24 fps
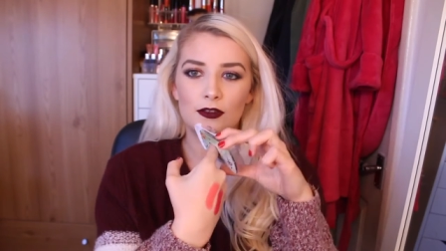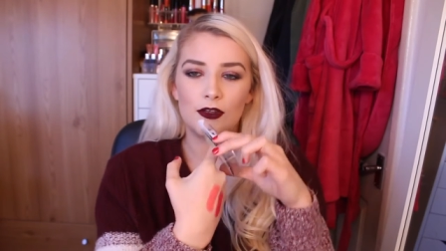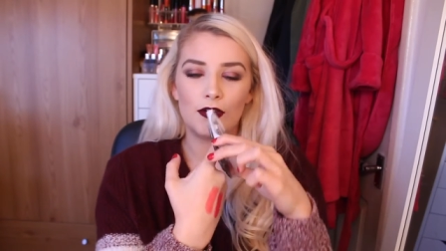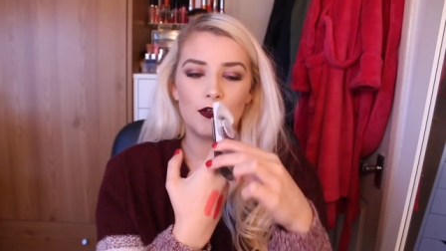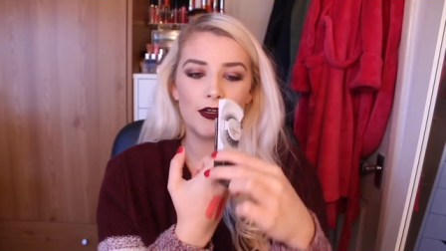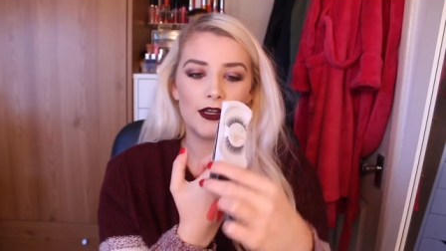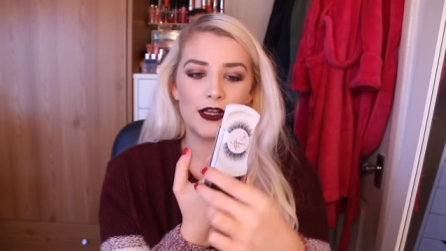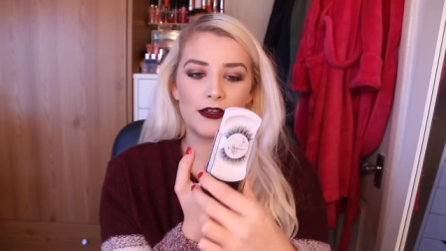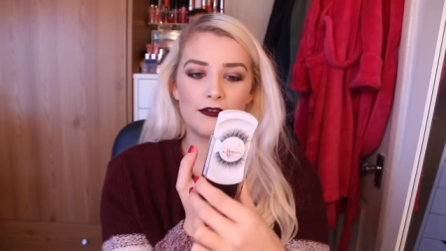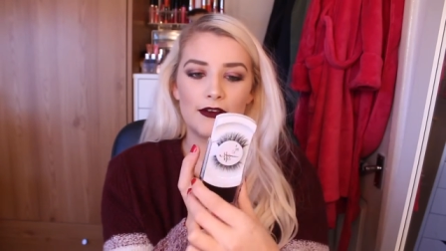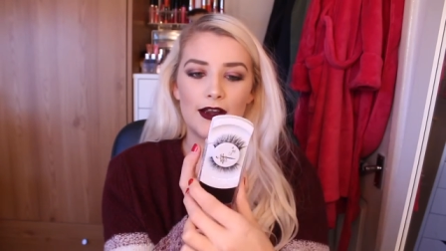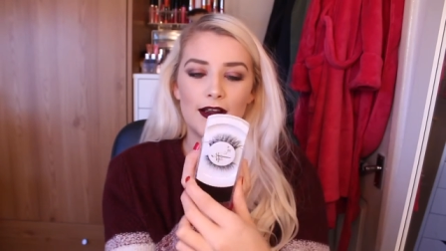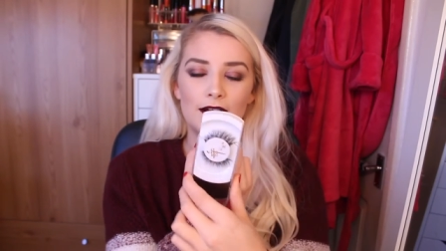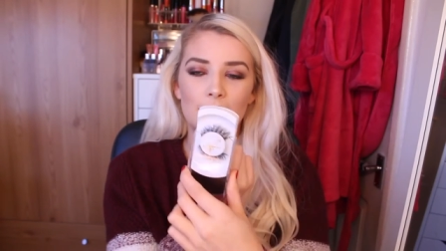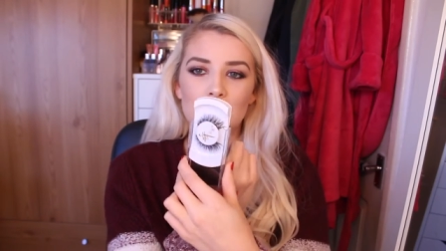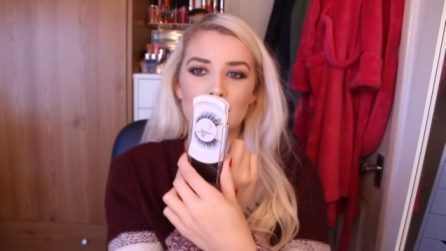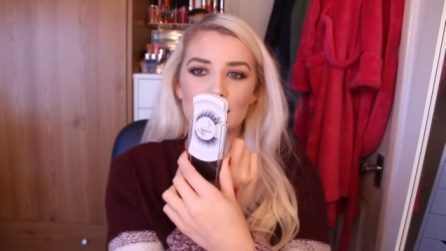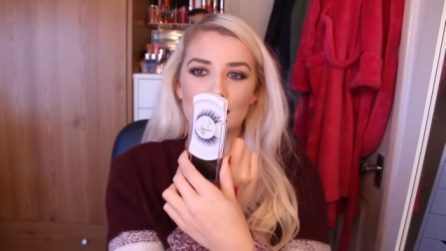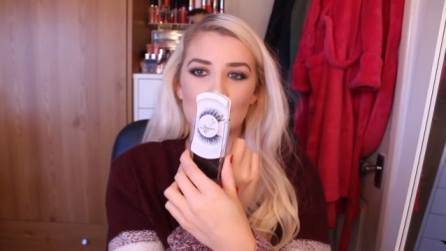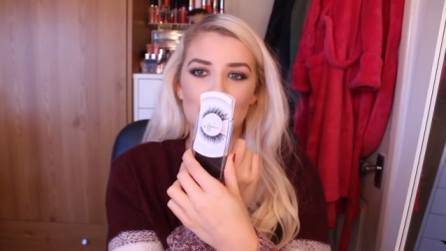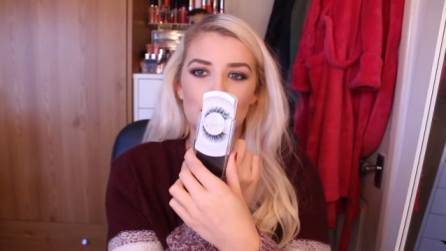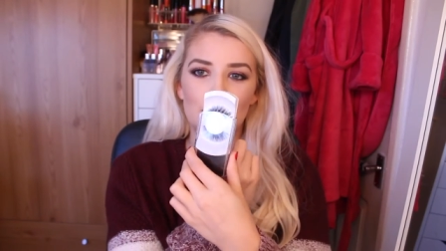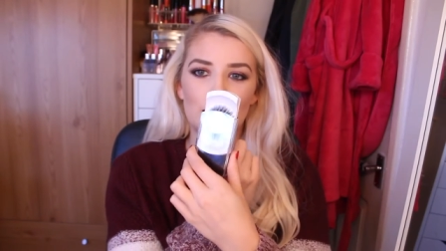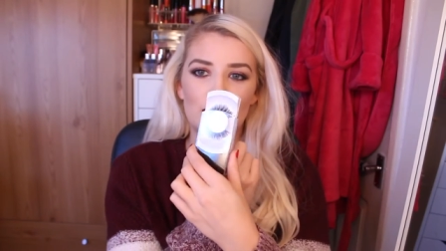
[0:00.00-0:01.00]
hook it
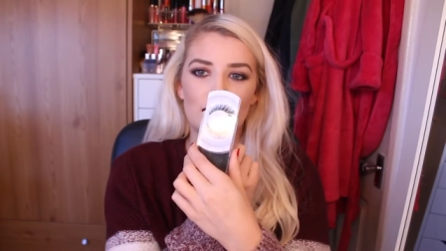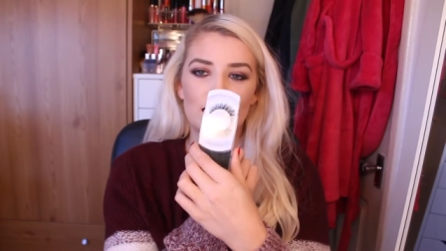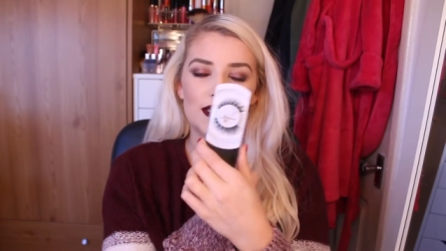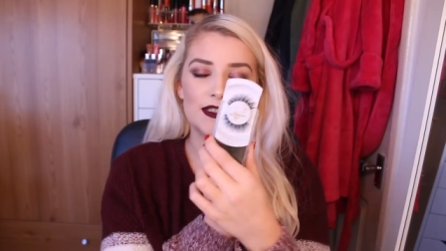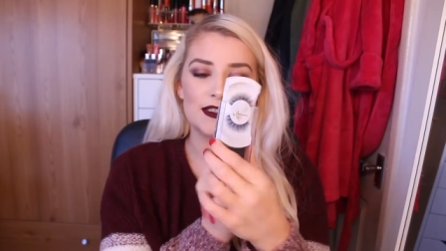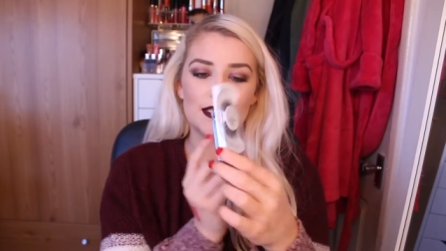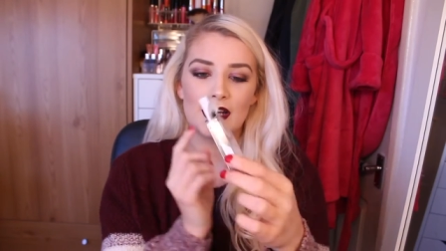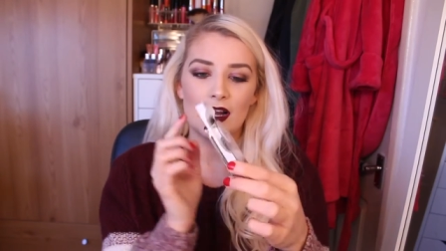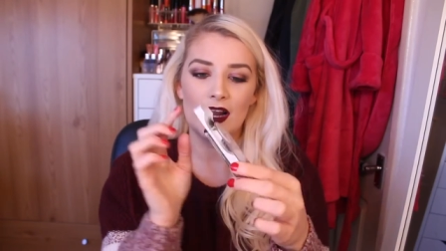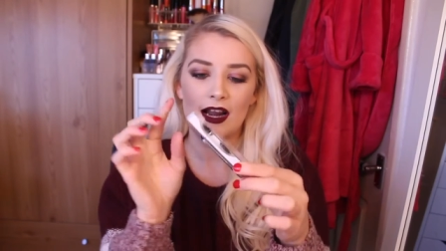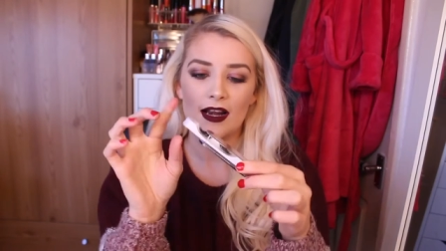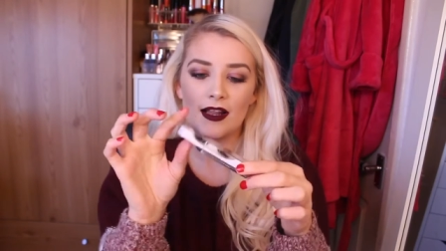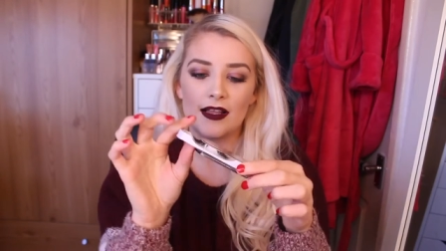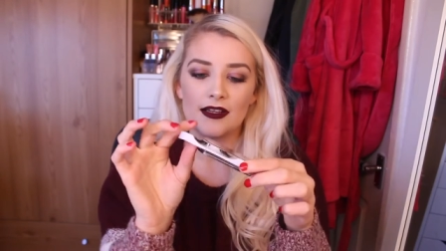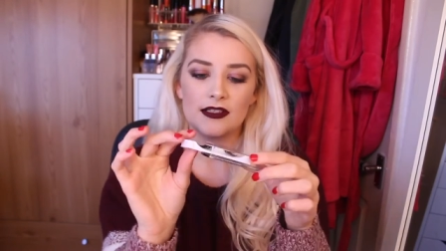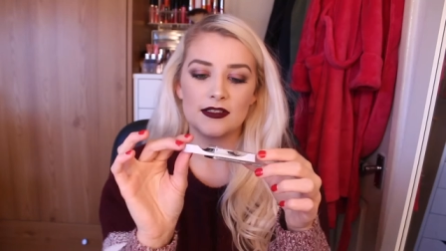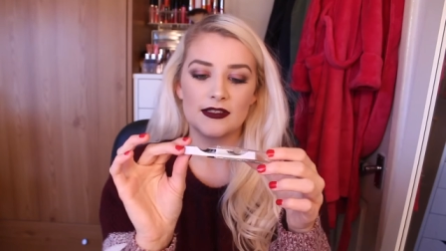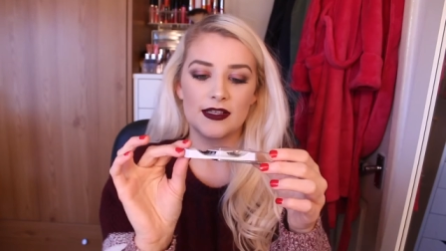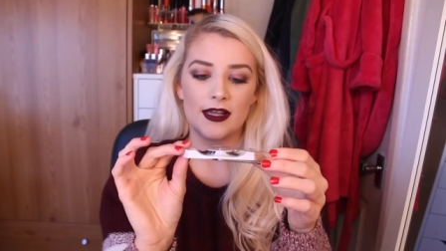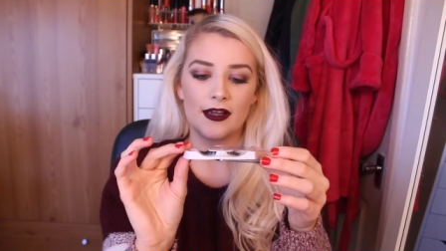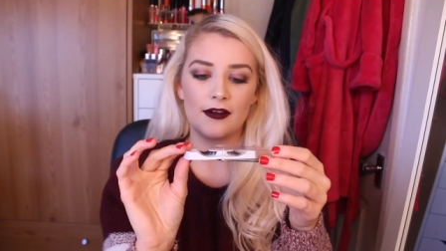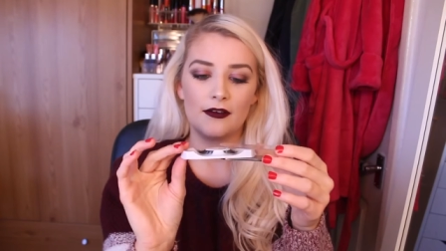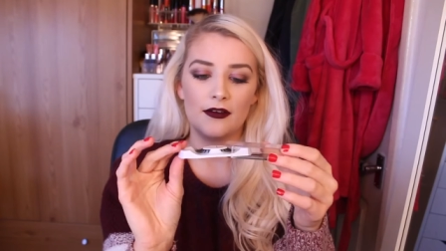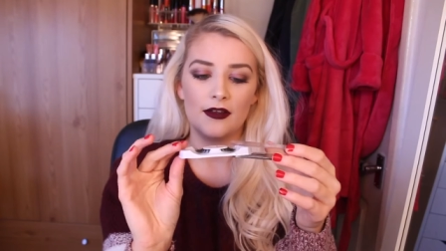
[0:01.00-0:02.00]
round and it brings your
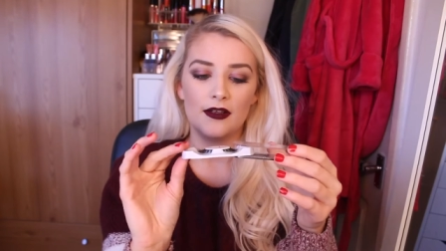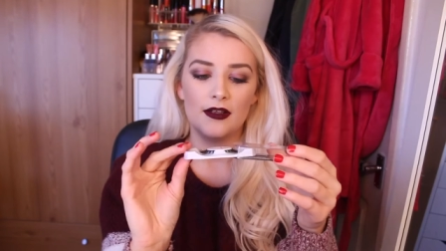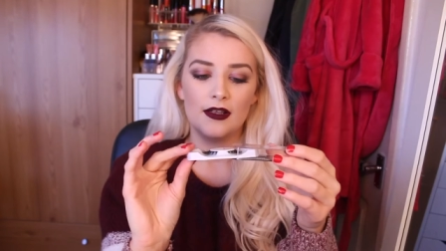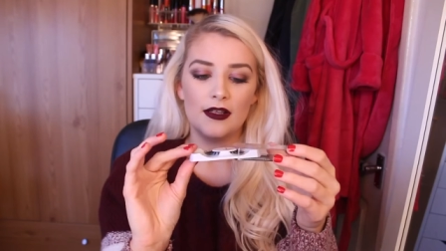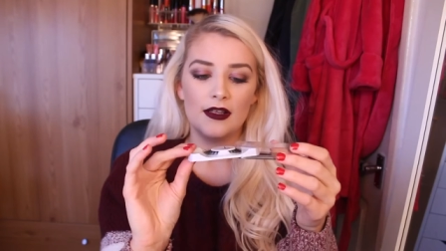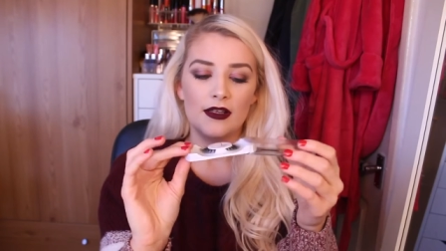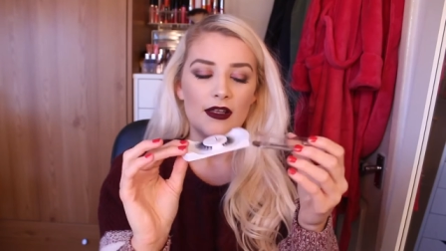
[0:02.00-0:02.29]
eyelashes out.